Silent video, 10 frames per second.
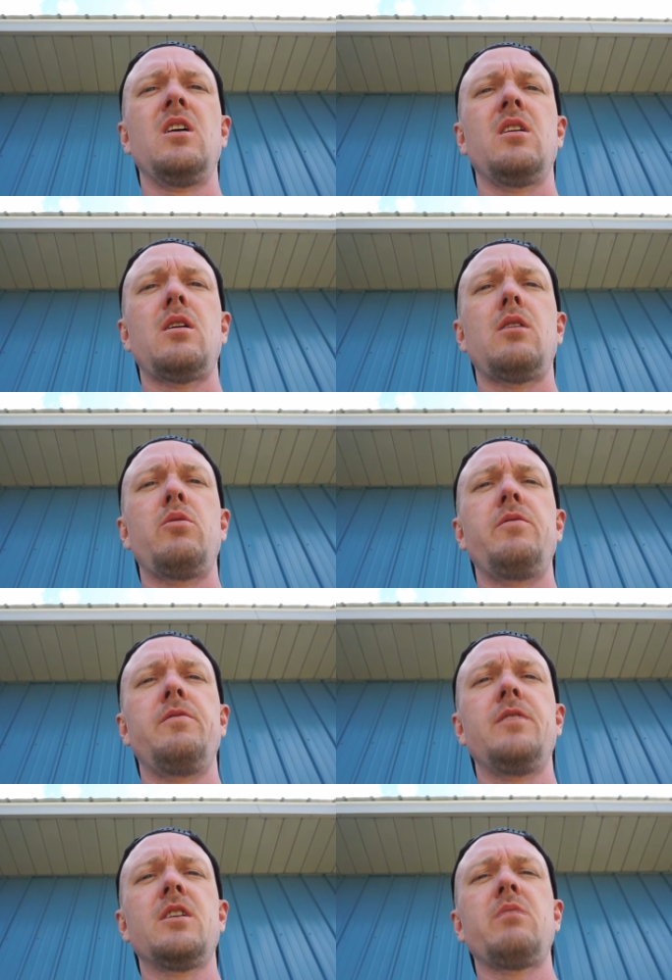Uh, if you
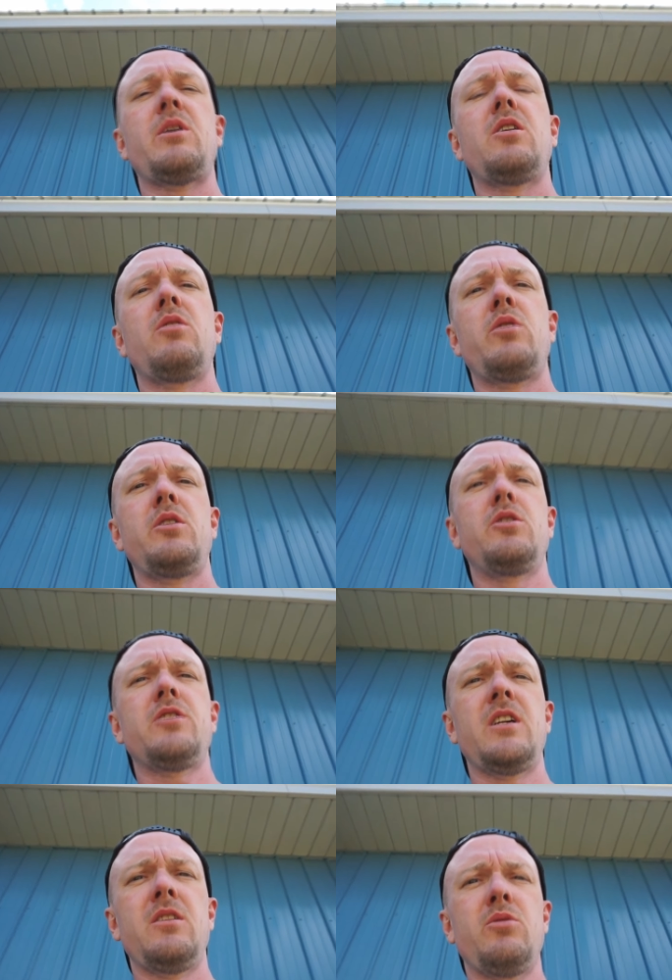think about it, what you're
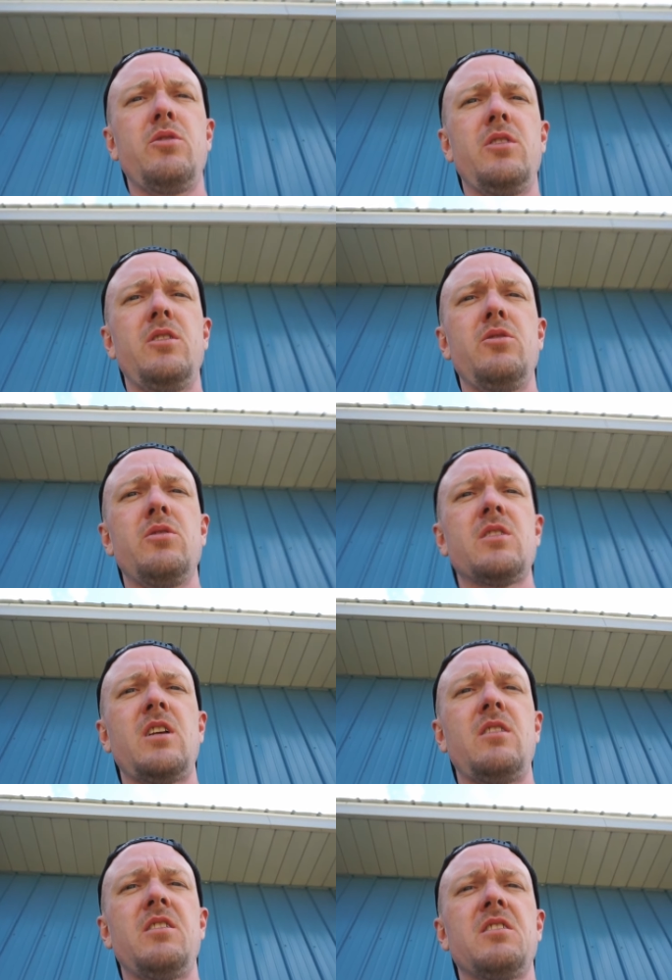trying to really do is
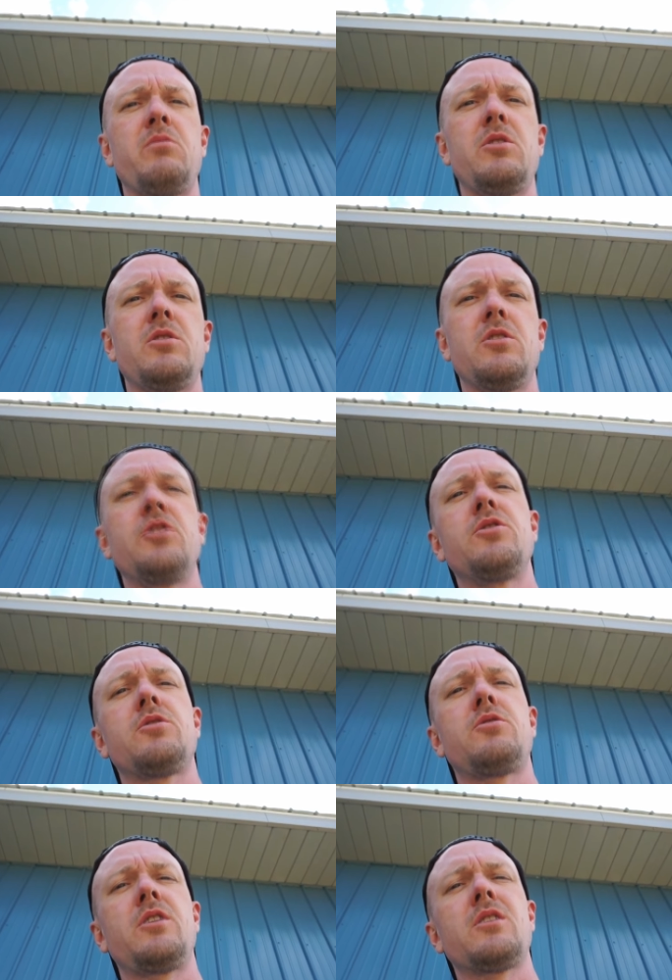kind of like a
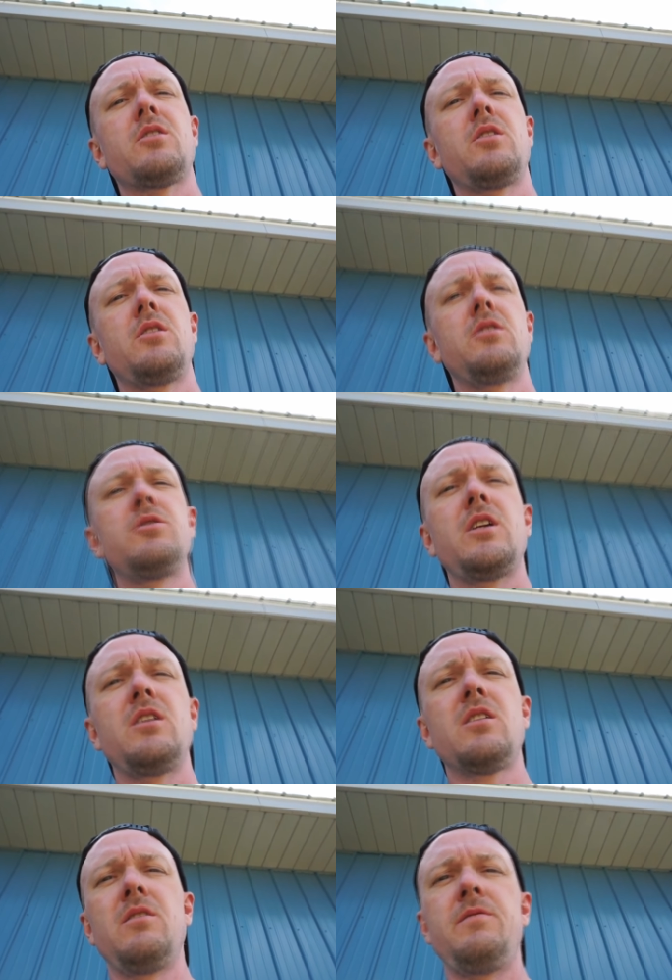magician's trick. You're trying
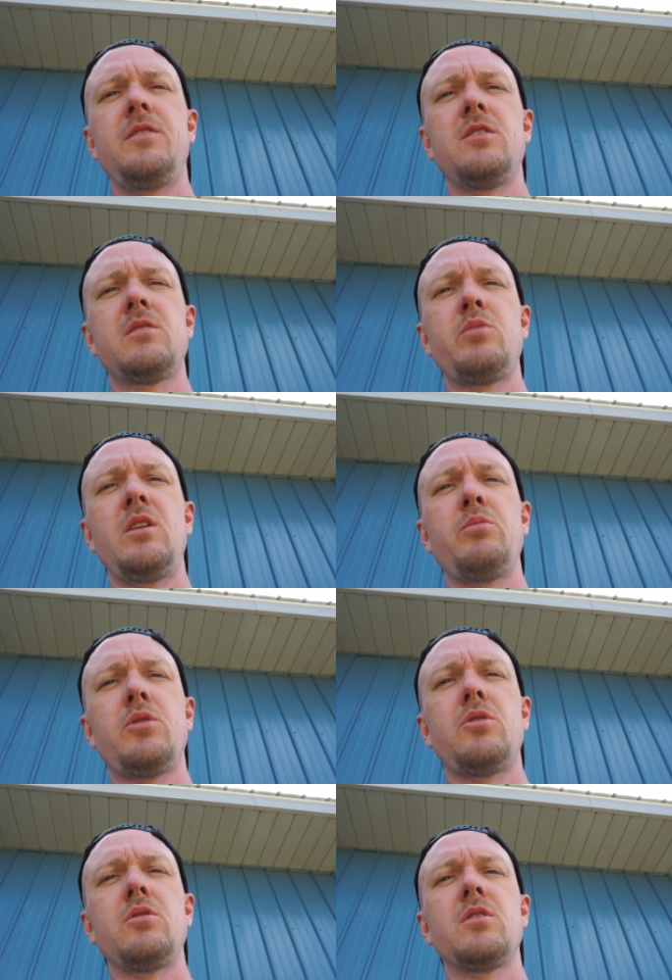to convince
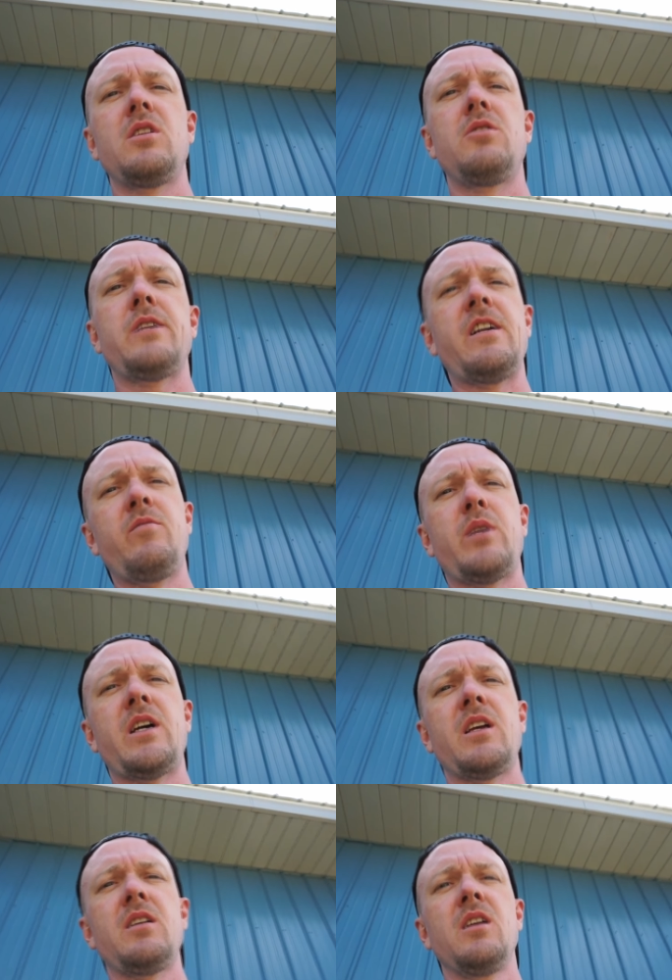people that drive
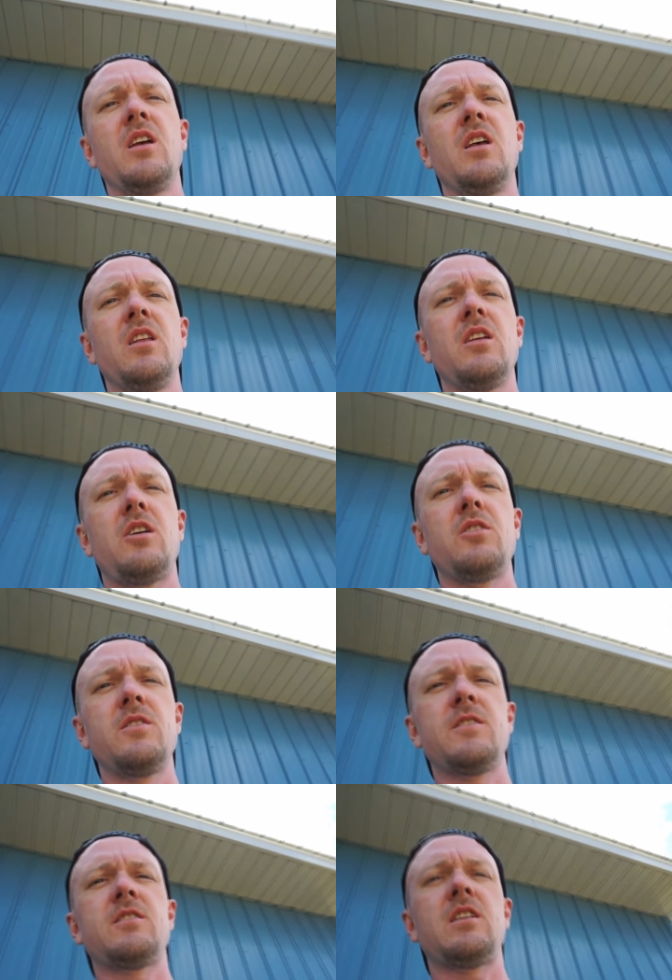by that all
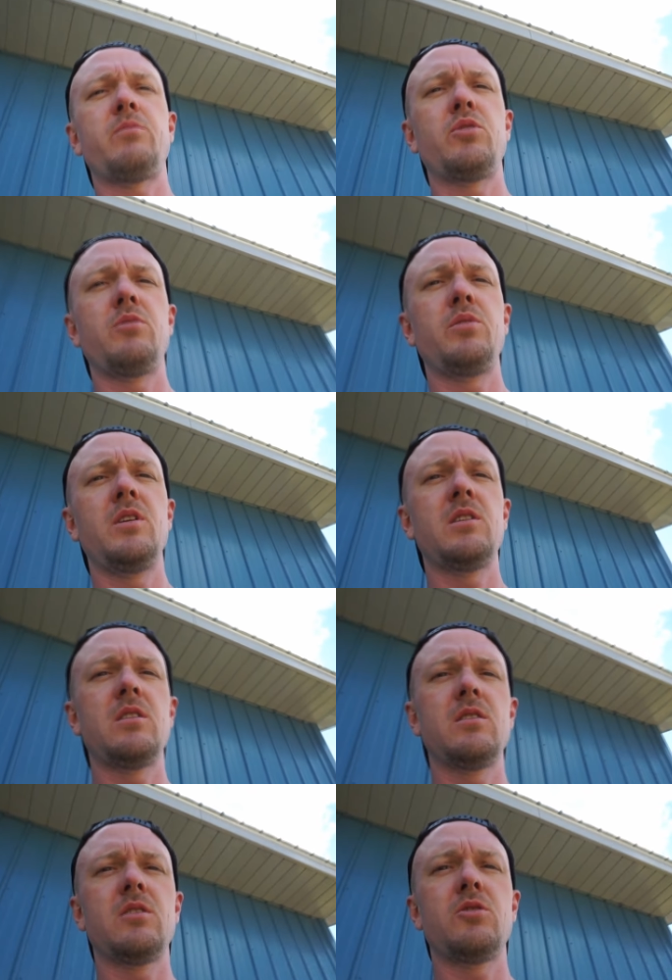these separate
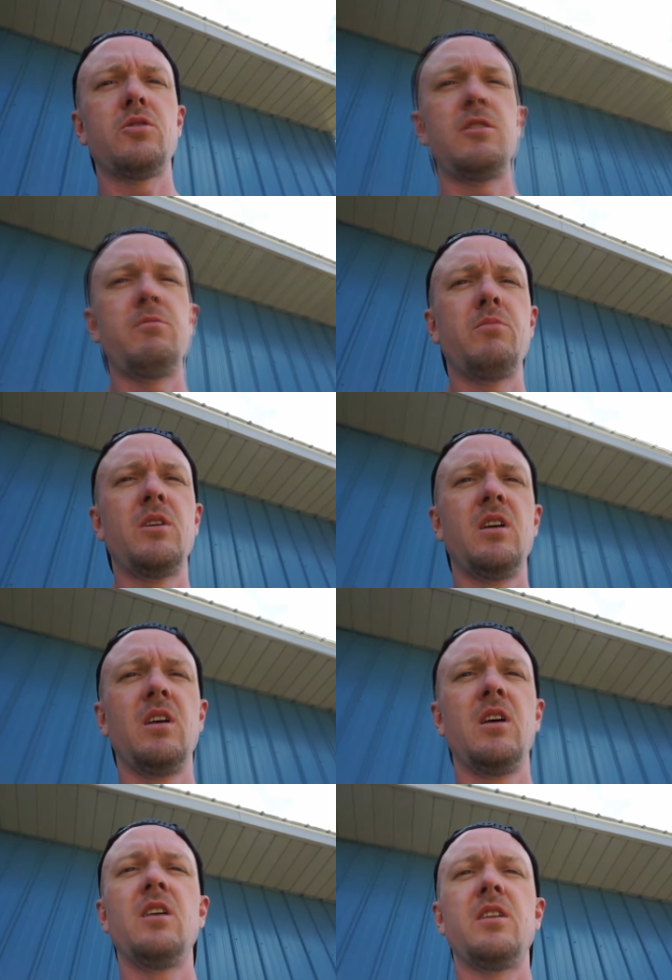pieces of trim
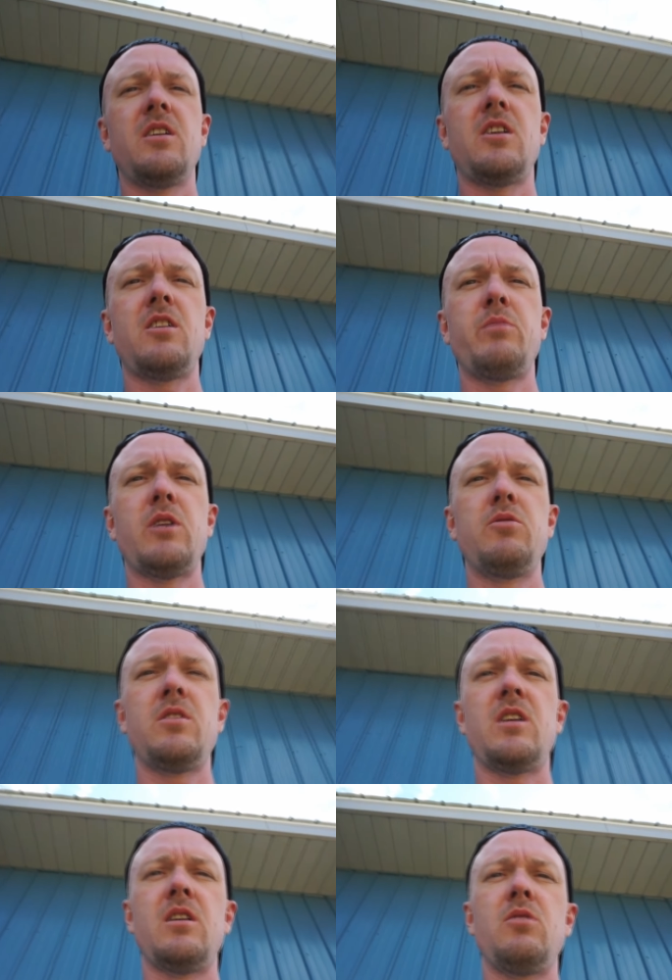that are all
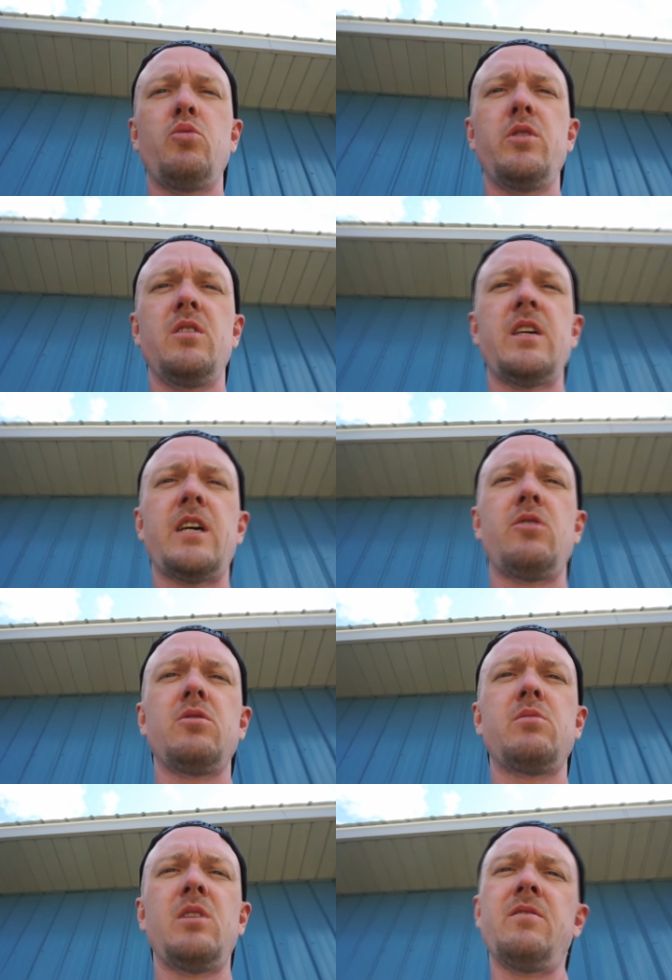mounted on a wooden
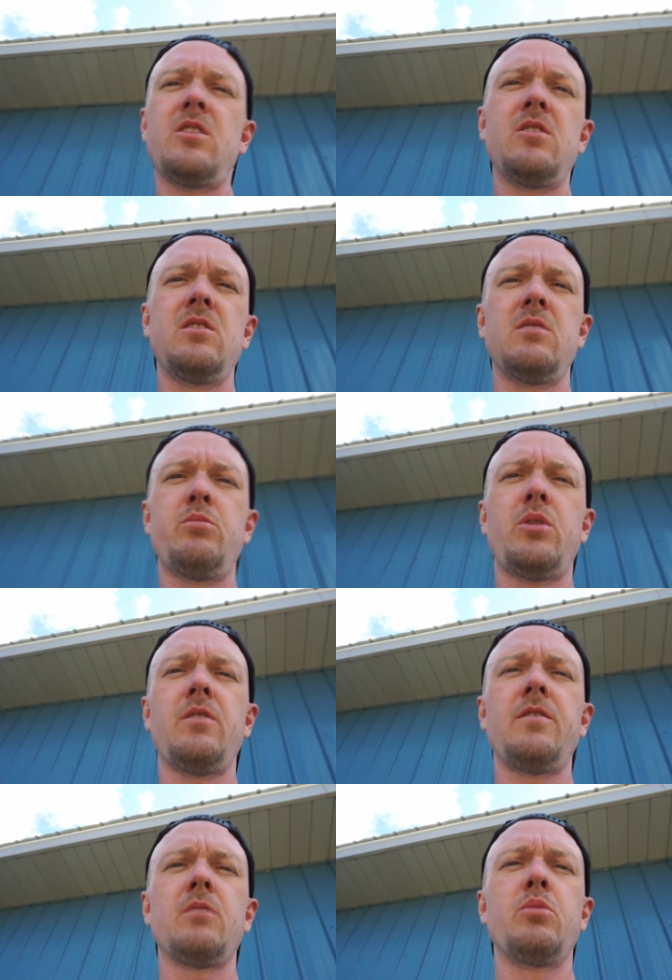house made of all these
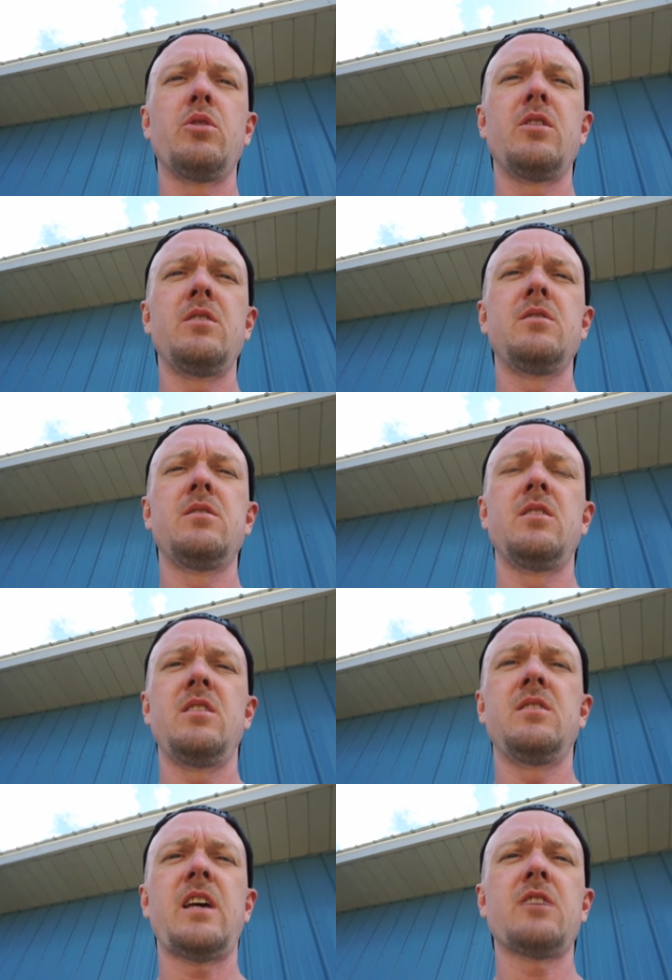imperfect boards
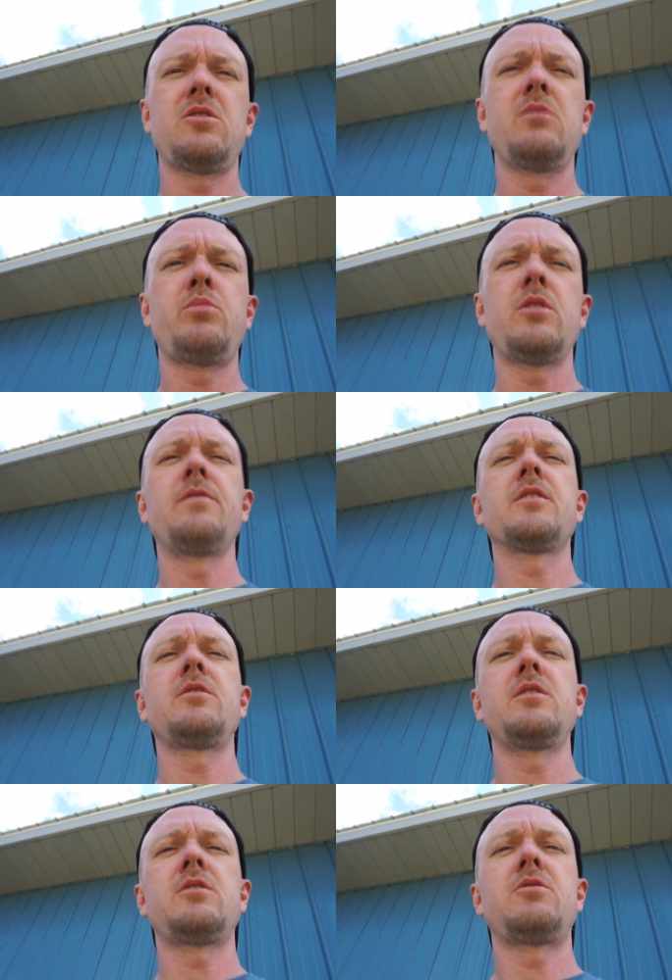is actually
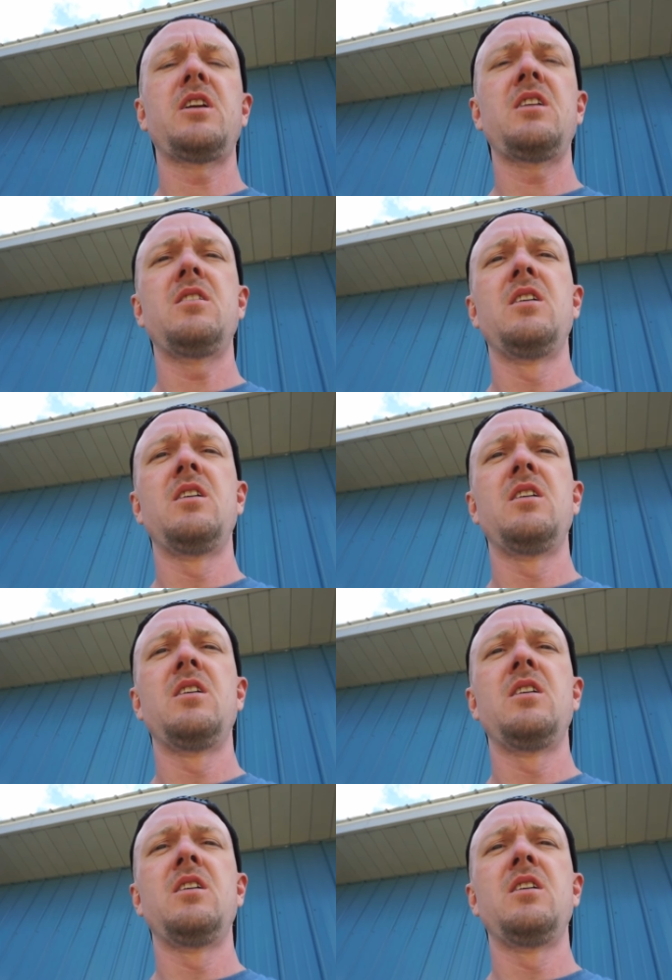perfectly straight.